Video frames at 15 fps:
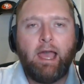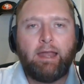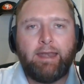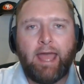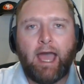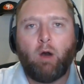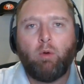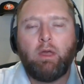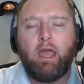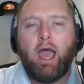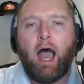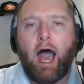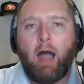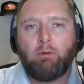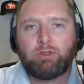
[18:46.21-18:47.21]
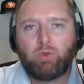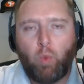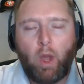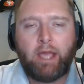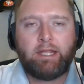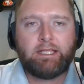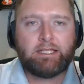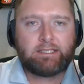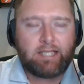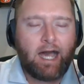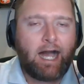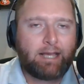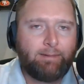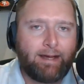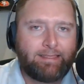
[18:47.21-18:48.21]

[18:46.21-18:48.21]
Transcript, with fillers: Now, I was waiting to talk